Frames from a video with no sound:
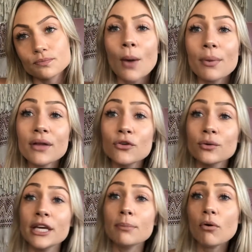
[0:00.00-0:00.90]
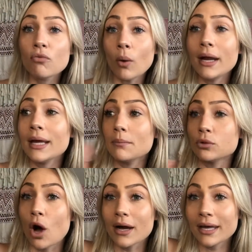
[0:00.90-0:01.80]
But if you keep avoiding and
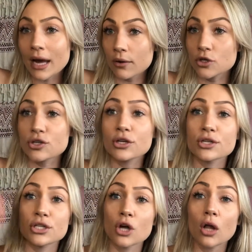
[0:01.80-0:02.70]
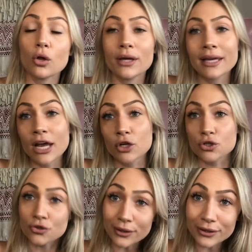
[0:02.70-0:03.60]
blocking out your triggers and not looking at your
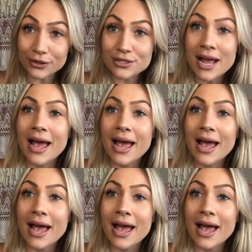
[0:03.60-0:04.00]
triggers